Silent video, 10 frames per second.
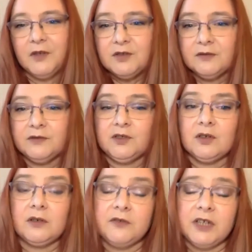
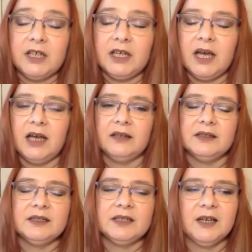photography
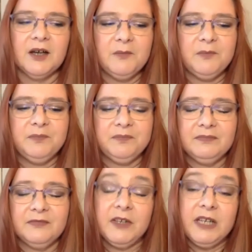and
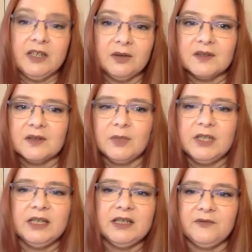video is
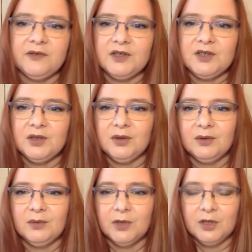completely different to
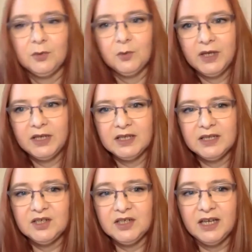what you would wear day
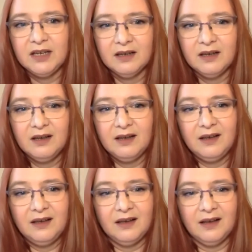to day.
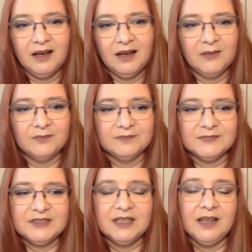
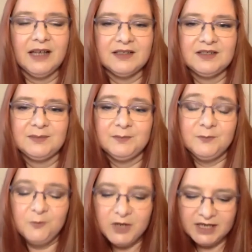So that's
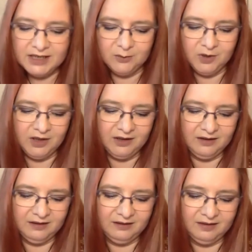really where
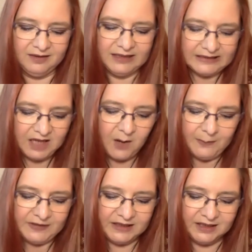this
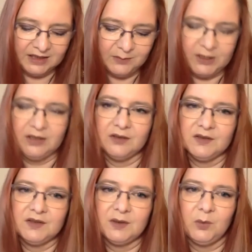comes in,
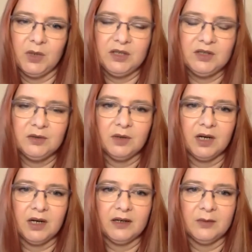because when we do
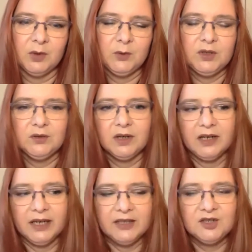our
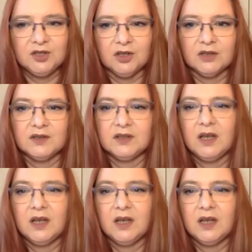headshots,